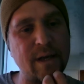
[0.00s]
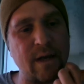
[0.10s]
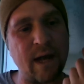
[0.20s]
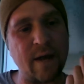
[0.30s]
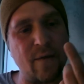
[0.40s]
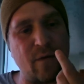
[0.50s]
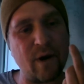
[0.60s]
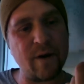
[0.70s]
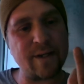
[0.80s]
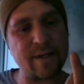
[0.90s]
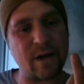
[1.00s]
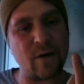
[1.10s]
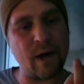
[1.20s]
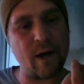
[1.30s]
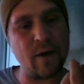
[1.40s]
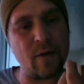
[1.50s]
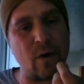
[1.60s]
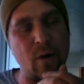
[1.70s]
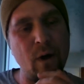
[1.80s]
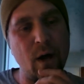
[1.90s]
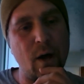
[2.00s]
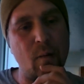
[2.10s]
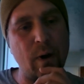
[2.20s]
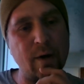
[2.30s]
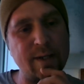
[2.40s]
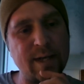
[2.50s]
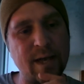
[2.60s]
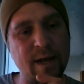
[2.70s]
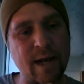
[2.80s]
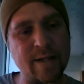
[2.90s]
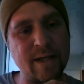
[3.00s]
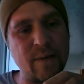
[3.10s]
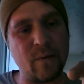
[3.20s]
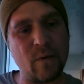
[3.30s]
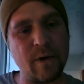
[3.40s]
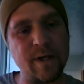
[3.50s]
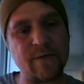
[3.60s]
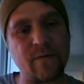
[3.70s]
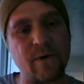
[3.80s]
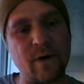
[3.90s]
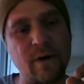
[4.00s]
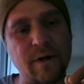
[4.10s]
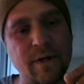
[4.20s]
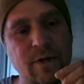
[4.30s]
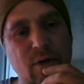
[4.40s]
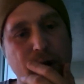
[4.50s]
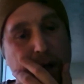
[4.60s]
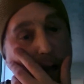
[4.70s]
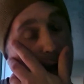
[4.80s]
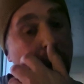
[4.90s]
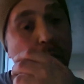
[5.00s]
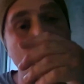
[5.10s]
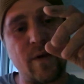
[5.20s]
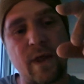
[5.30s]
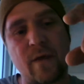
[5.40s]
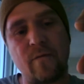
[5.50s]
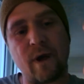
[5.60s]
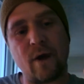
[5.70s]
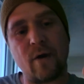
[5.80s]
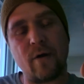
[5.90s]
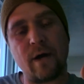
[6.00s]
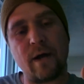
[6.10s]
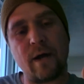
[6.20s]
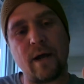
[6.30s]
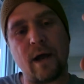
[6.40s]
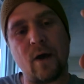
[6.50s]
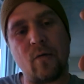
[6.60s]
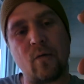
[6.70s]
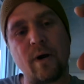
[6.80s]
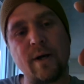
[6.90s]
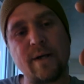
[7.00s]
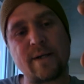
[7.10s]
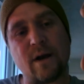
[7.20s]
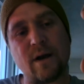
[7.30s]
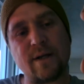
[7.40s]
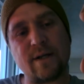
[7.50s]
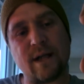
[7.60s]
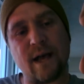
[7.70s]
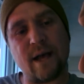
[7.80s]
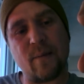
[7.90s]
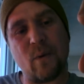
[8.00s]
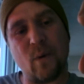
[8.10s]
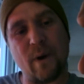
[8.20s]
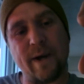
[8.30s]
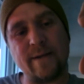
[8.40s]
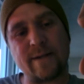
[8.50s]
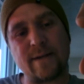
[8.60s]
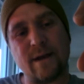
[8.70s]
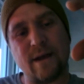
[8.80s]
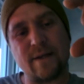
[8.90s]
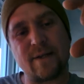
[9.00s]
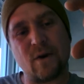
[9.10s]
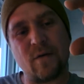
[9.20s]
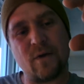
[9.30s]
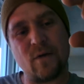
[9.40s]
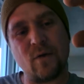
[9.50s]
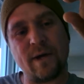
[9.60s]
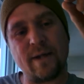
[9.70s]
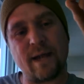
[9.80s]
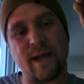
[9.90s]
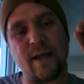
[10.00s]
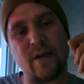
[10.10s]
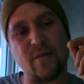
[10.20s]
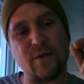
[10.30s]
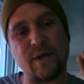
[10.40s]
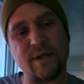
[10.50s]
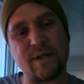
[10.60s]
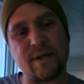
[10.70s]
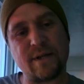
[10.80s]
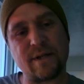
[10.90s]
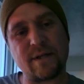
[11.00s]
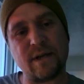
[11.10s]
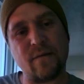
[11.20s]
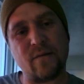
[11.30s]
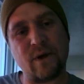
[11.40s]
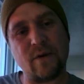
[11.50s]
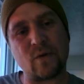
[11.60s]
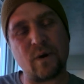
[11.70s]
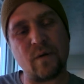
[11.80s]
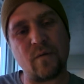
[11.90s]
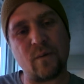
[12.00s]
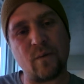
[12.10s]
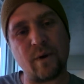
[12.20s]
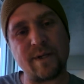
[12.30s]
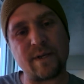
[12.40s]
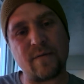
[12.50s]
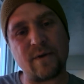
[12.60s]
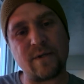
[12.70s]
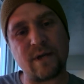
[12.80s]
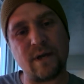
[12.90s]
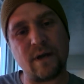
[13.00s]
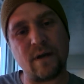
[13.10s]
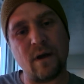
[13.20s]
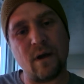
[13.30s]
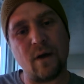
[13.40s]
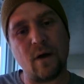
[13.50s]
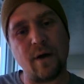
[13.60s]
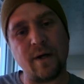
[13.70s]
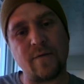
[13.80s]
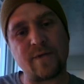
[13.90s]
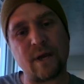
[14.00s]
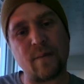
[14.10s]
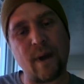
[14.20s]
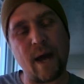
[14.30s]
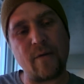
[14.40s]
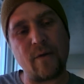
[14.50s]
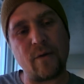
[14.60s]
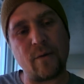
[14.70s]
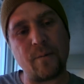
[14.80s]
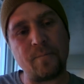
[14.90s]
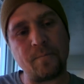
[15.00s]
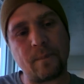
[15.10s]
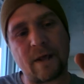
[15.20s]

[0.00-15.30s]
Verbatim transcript: skin and the very subtle halo around his head as he points very leisurely with a very uh, Renaissance like point. So if you look at the hand of Jesus in figure 24.17, calling of St. Matthew,